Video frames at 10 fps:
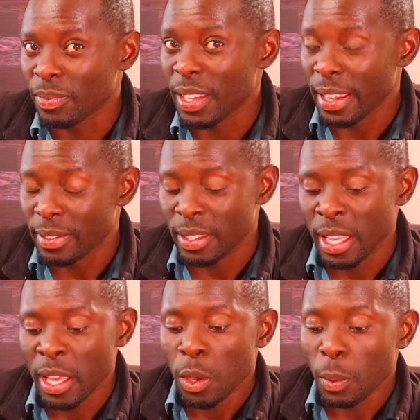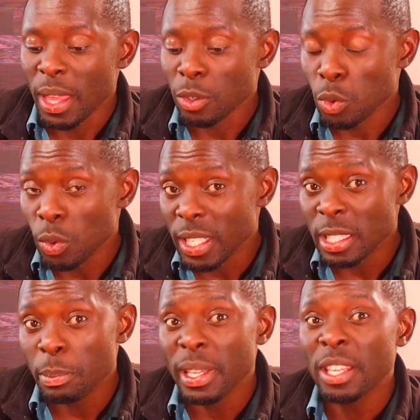Yes. Without good
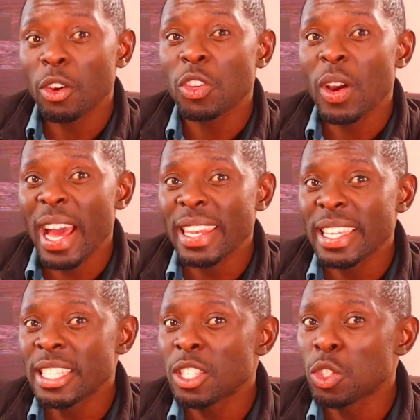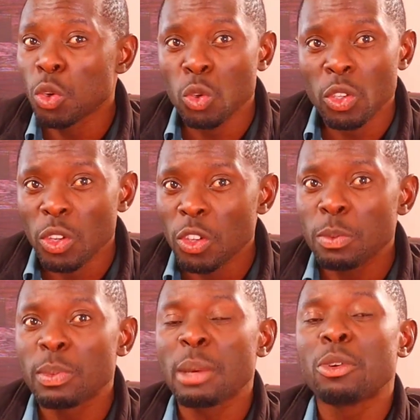discipline on your earnings, you will
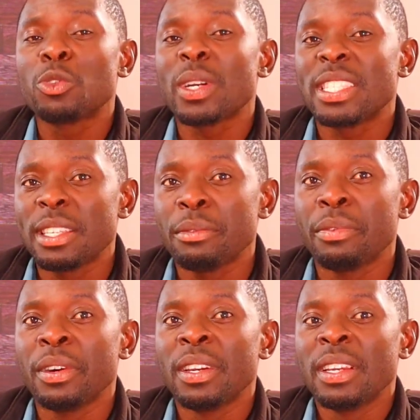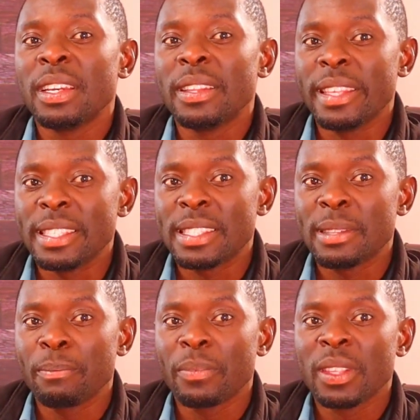not be able to achieve
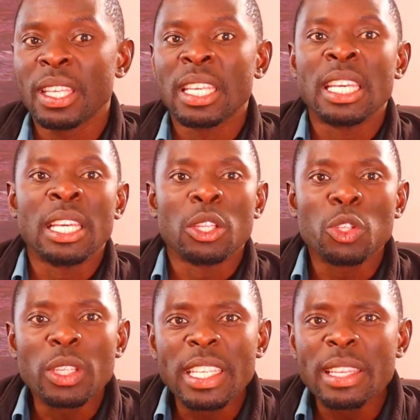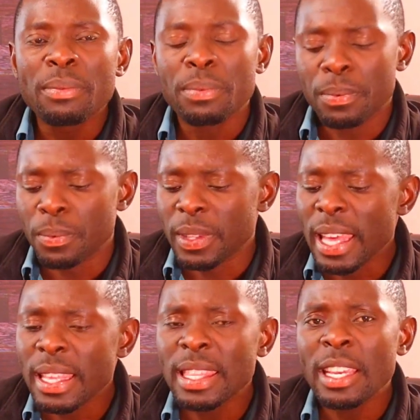this. Don't leave.
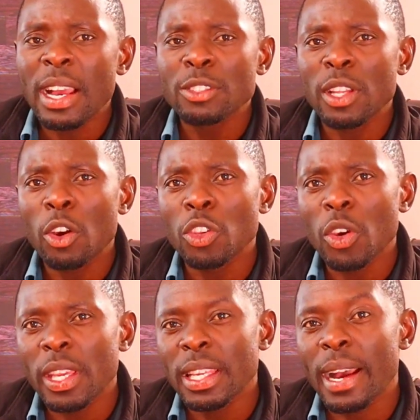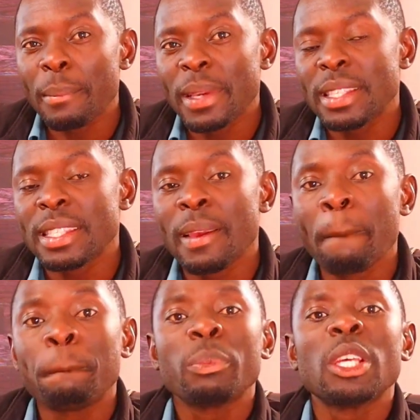The other thing actually on your income is
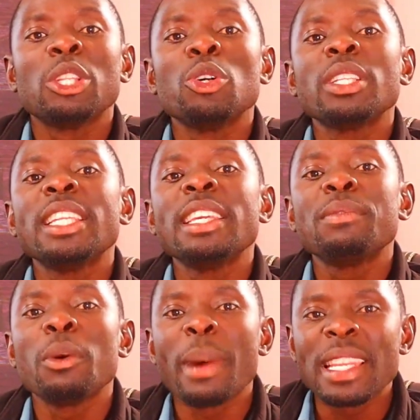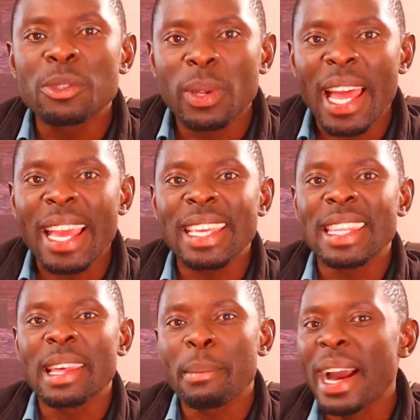don't leave your money to lie
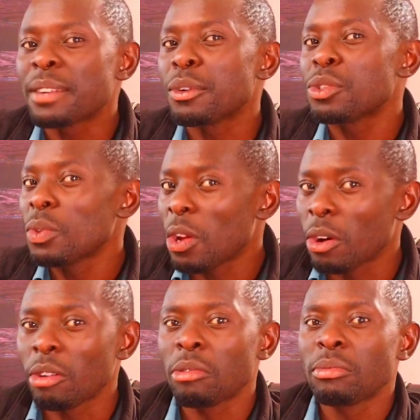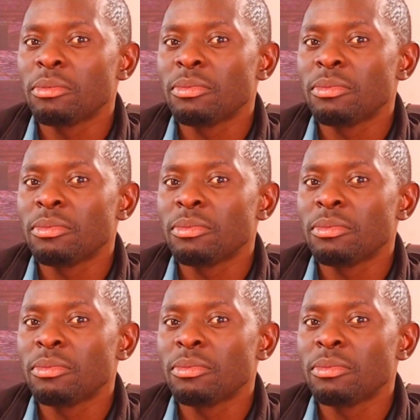in the bank for too long.